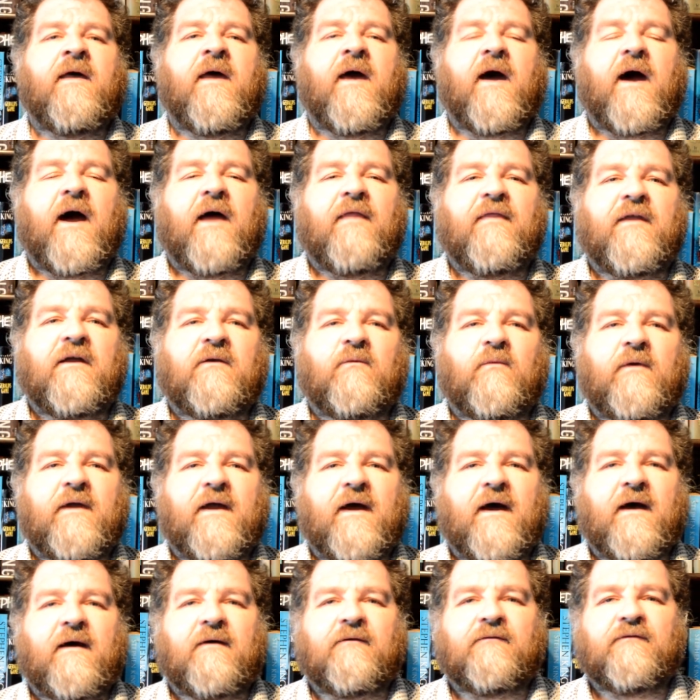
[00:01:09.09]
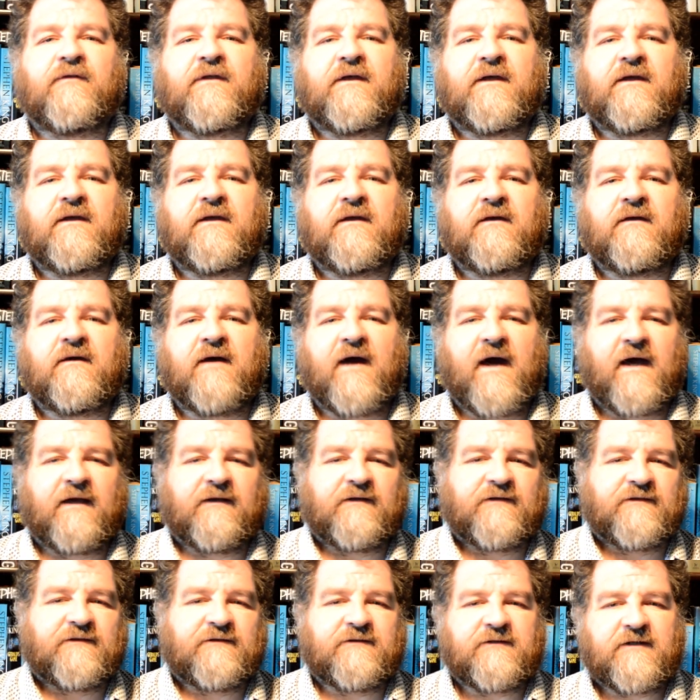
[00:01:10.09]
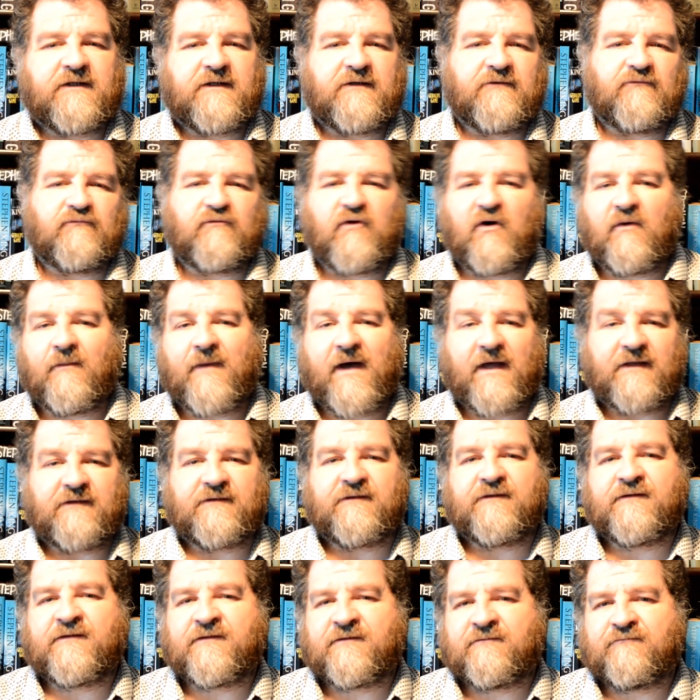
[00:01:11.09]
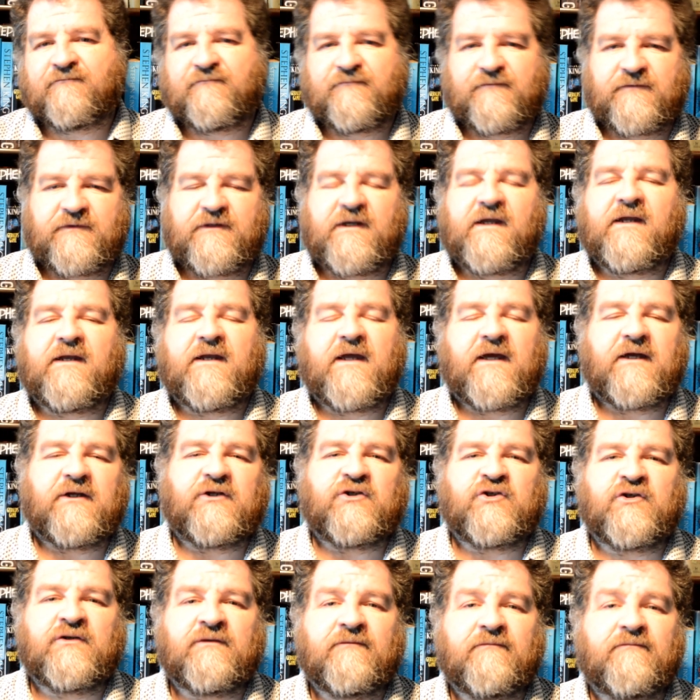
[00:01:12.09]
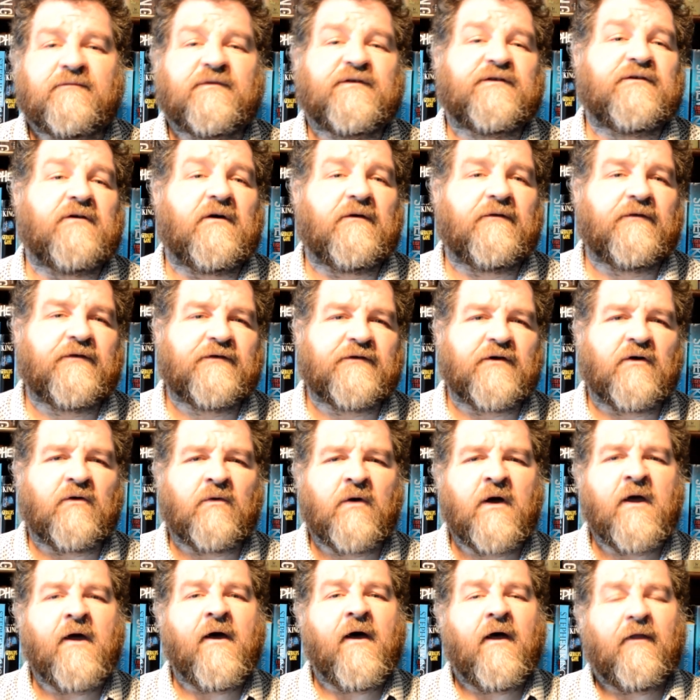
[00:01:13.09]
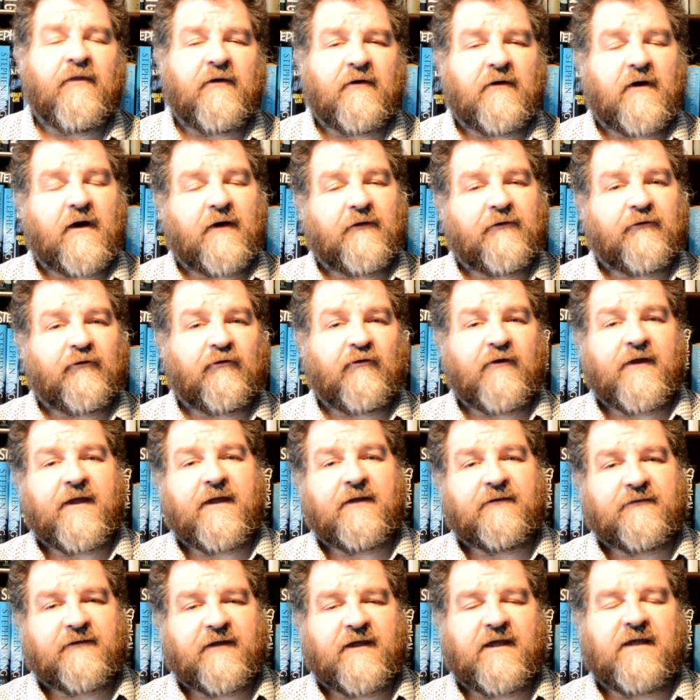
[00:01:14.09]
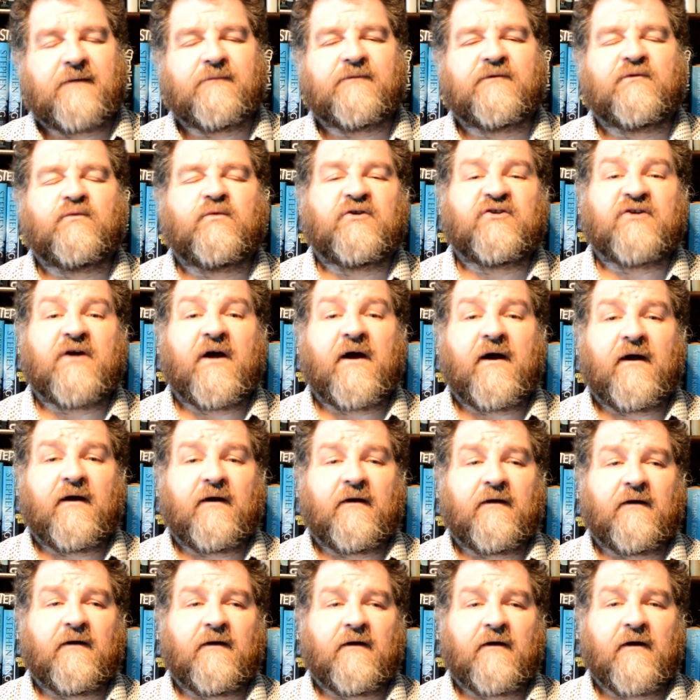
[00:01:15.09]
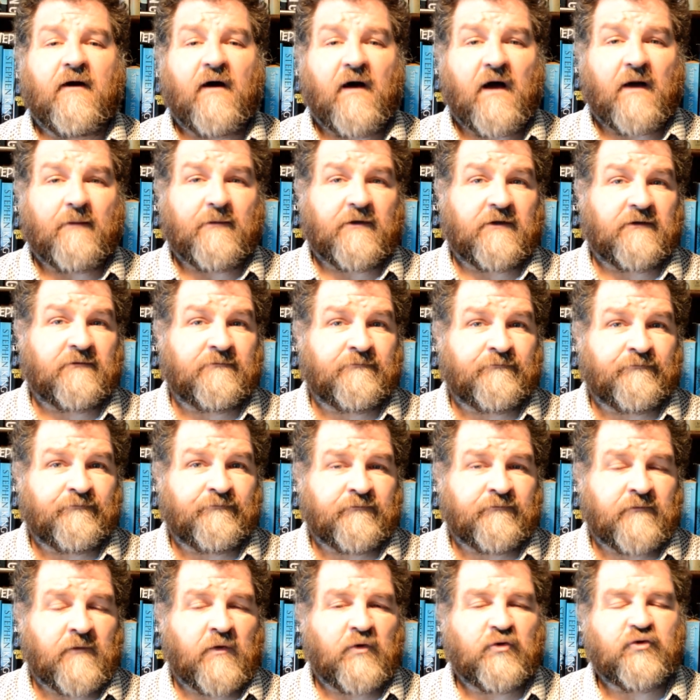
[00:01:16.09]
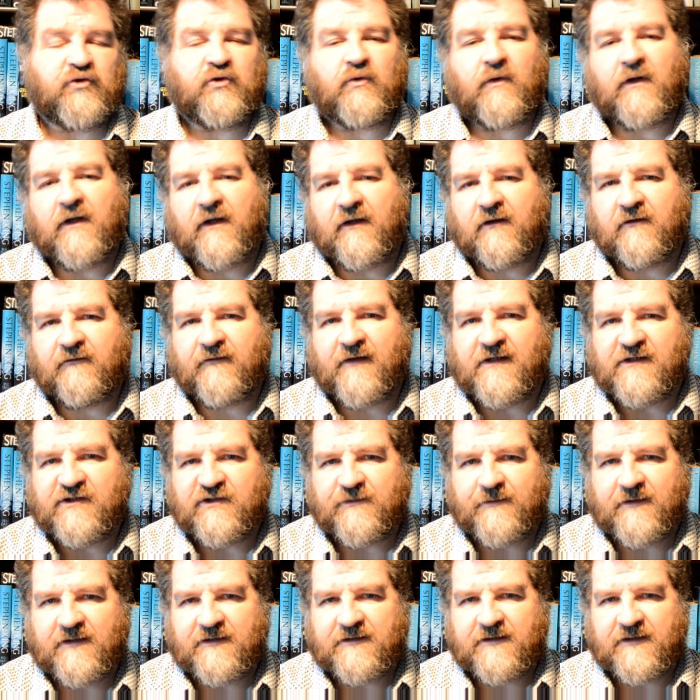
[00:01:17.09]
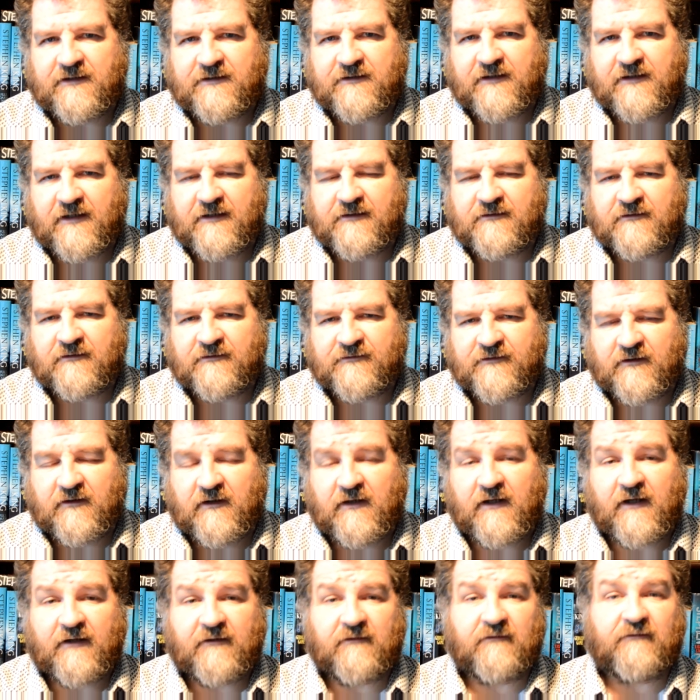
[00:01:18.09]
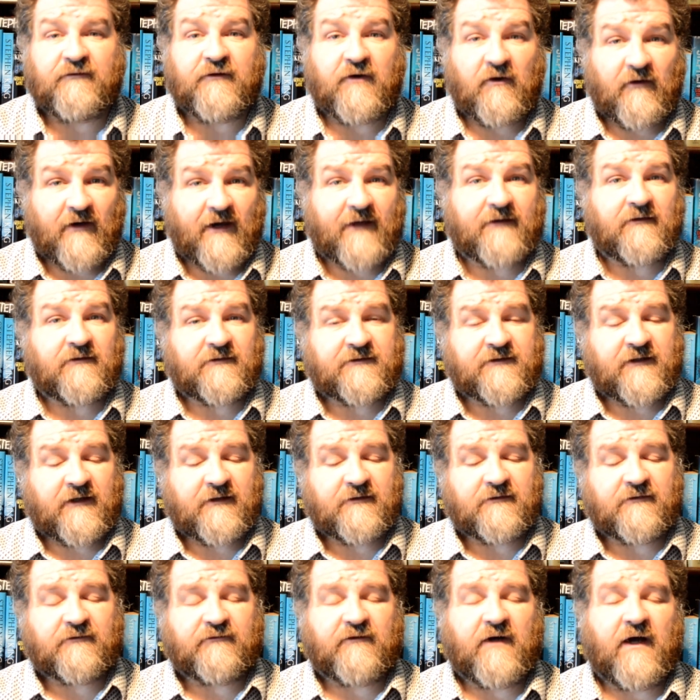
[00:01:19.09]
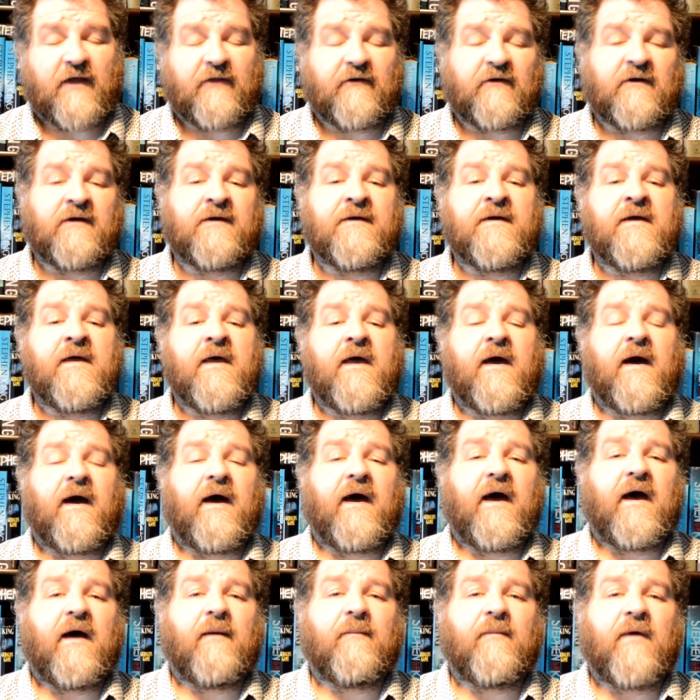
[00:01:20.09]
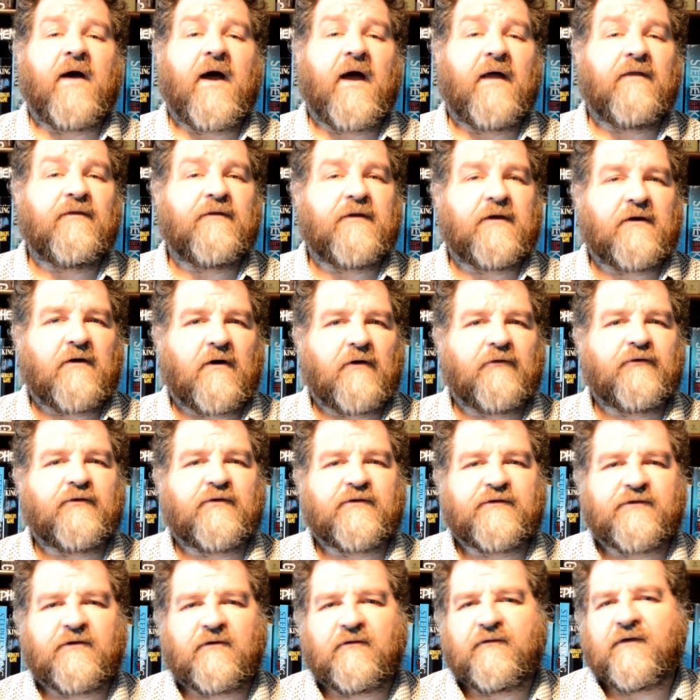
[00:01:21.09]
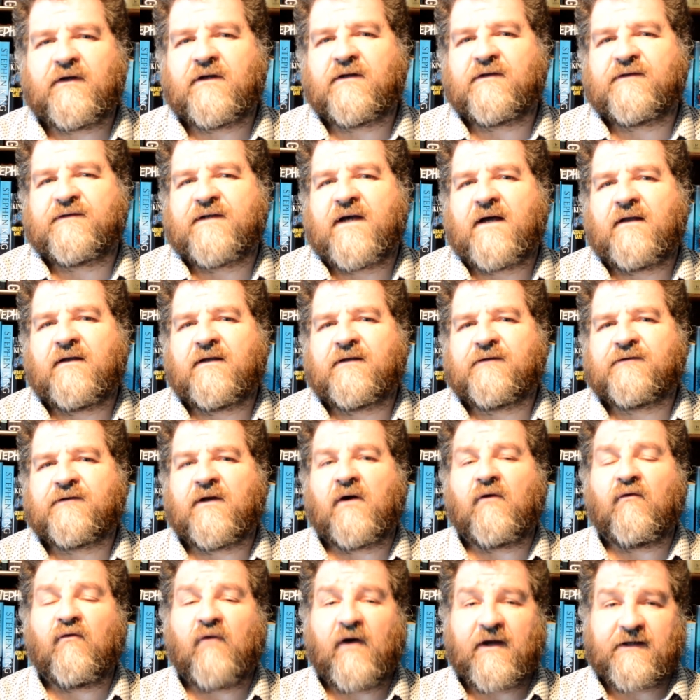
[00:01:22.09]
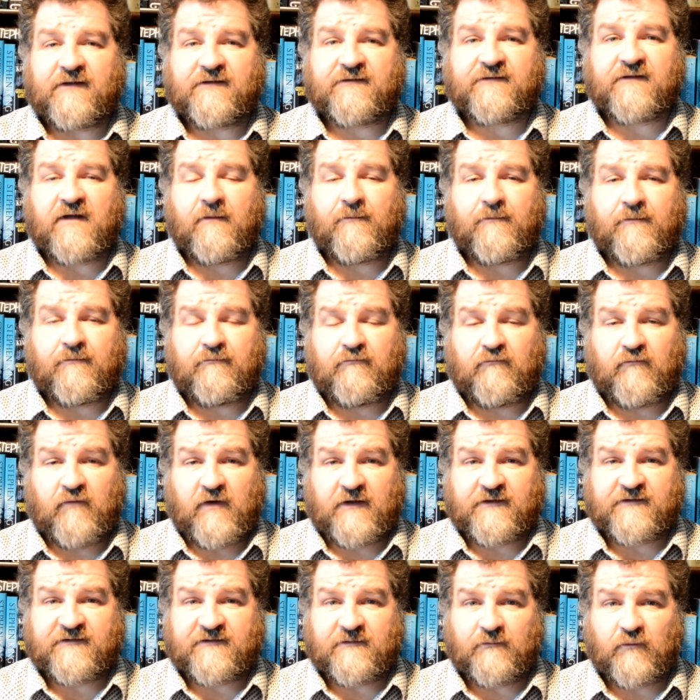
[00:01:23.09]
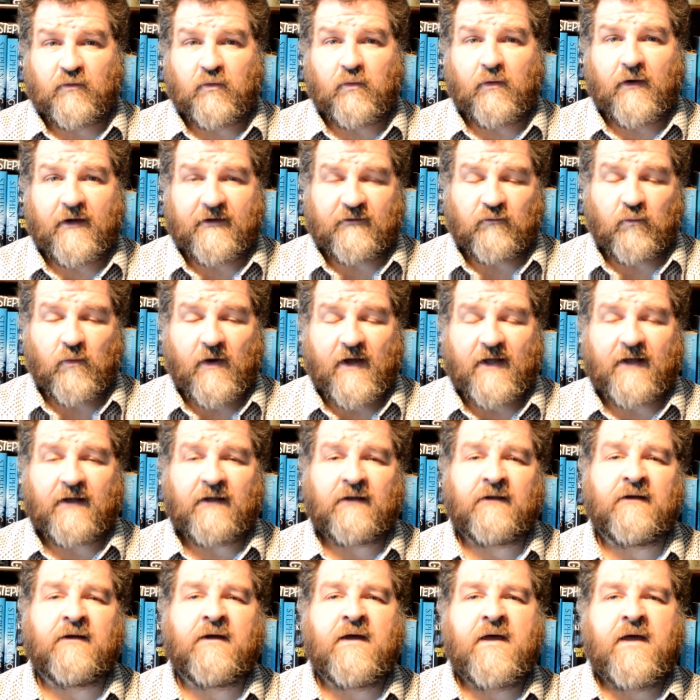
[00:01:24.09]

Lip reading: And then we have the angsty romance teenage stuff. So there are 3 themes which are common to a lot of LGBT titles, or a lot of young adult titles rather. And the author Sophie Gonzales writes them quite well.